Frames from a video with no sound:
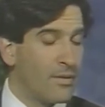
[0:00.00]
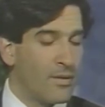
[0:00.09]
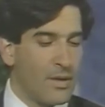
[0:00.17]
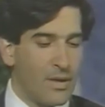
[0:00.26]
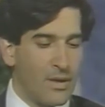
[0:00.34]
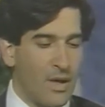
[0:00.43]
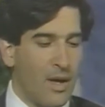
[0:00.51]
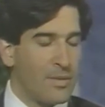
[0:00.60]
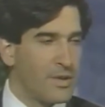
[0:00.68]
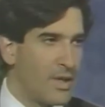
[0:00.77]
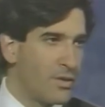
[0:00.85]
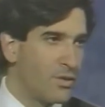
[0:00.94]
the
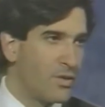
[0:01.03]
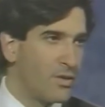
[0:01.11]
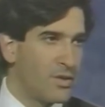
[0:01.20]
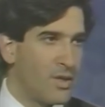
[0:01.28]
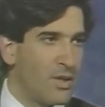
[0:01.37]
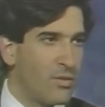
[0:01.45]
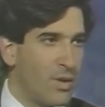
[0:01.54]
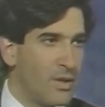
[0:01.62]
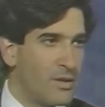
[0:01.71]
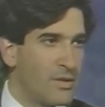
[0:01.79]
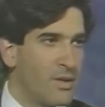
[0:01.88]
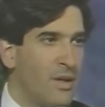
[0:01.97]
compensation to the city,
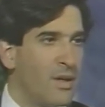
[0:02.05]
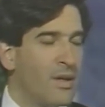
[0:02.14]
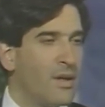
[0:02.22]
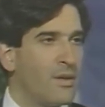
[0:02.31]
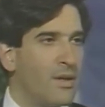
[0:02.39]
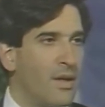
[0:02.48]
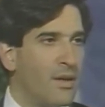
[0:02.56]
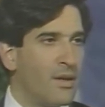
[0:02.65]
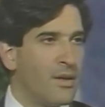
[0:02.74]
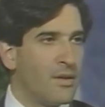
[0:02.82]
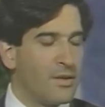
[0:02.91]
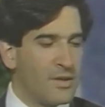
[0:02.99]
was that
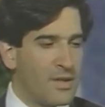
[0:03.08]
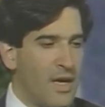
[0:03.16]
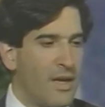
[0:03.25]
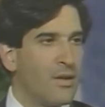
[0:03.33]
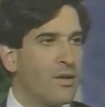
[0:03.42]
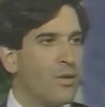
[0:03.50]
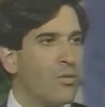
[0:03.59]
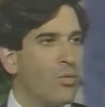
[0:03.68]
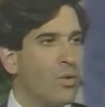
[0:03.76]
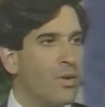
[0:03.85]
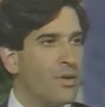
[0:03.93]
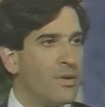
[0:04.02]
the state
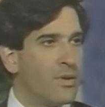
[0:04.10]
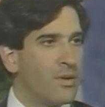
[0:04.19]
would